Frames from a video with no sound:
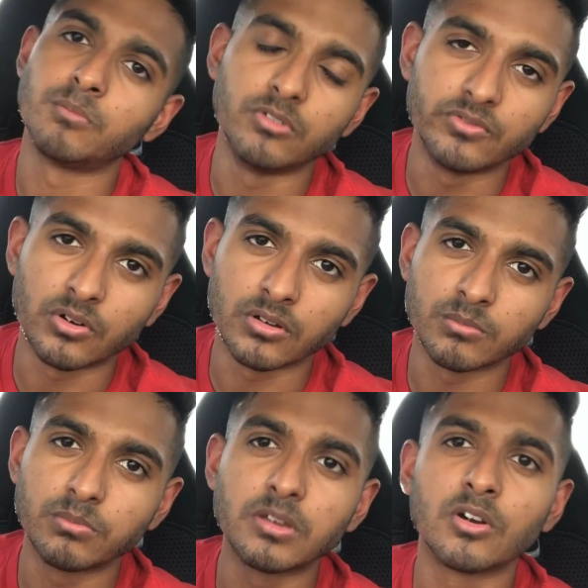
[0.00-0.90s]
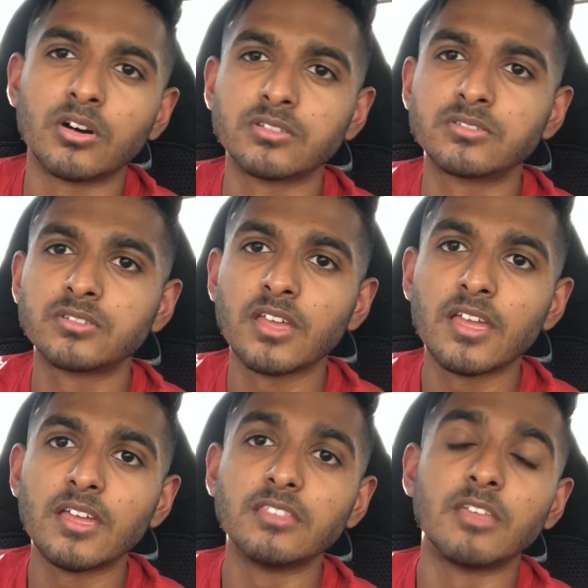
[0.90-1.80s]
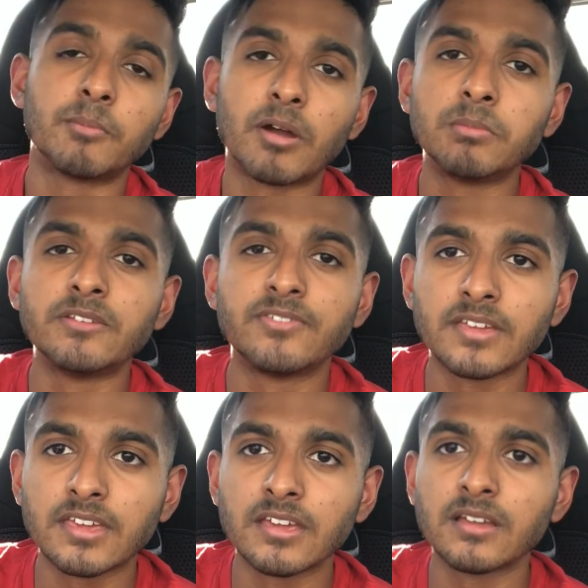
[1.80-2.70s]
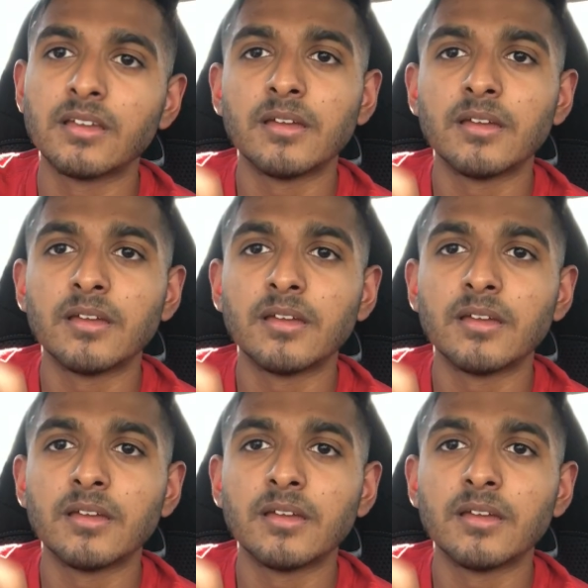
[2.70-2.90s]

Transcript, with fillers: move on, because they're probably thinking,